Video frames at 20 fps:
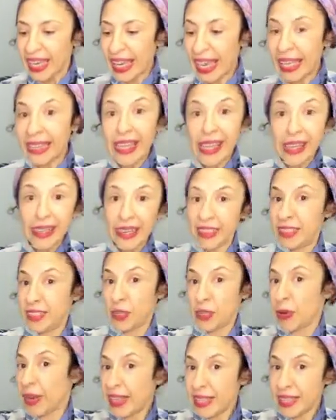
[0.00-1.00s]
And then there are
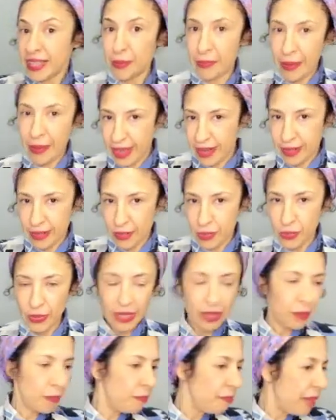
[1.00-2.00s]
the crazy patterns
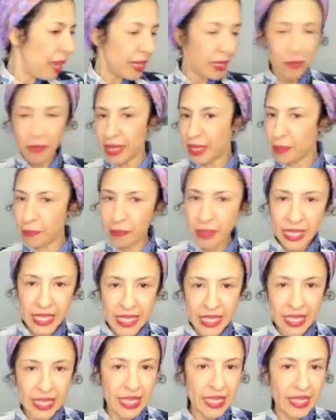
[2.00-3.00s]
with many, many
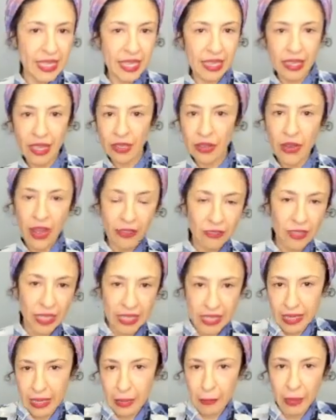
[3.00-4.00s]
pieces, and then you have,
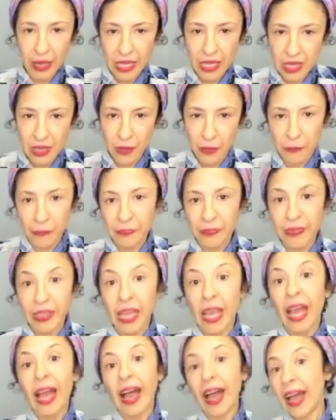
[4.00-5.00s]
it's like a puzzle.
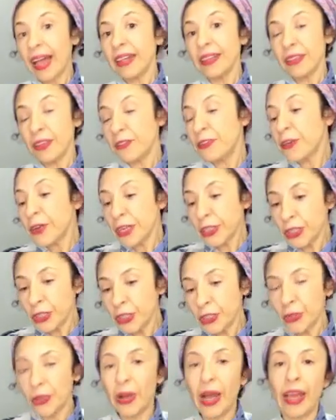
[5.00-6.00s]
If you're
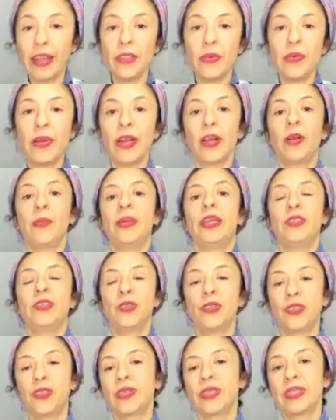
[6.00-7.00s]
new, I don't recommend
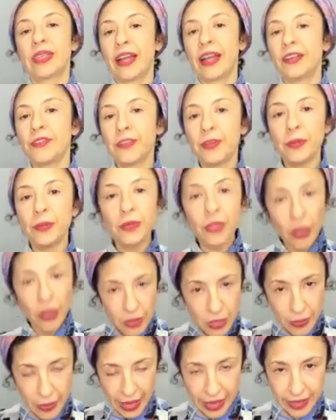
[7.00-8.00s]
you to start from
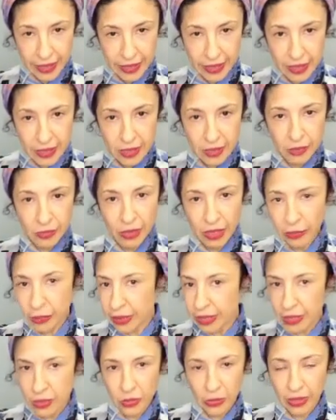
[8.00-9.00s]
those patterns, the
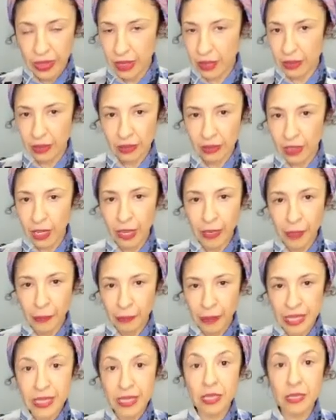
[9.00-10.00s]
ones with a lot
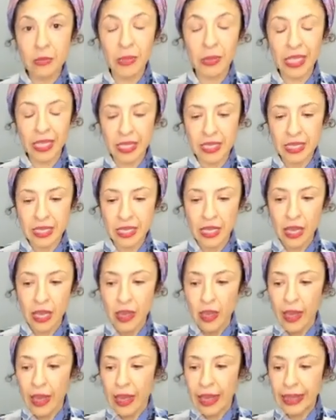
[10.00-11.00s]
of pieces, because
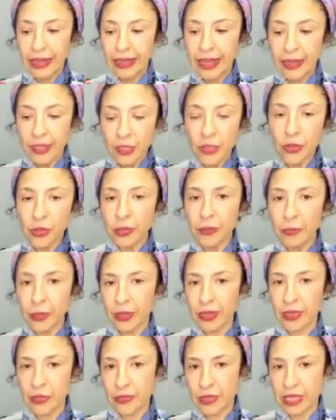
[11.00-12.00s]
there are two
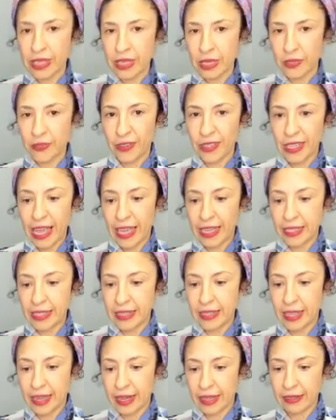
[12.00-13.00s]
important reasons for
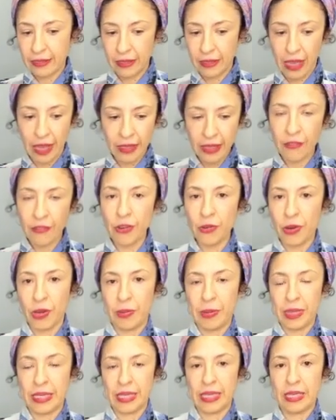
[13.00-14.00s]
that I never
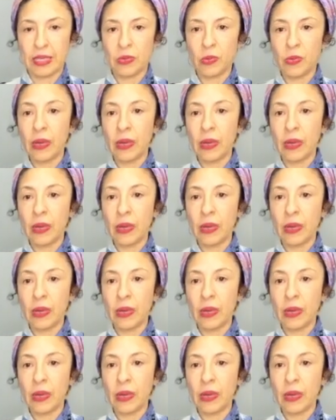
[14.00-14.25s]
recommend this.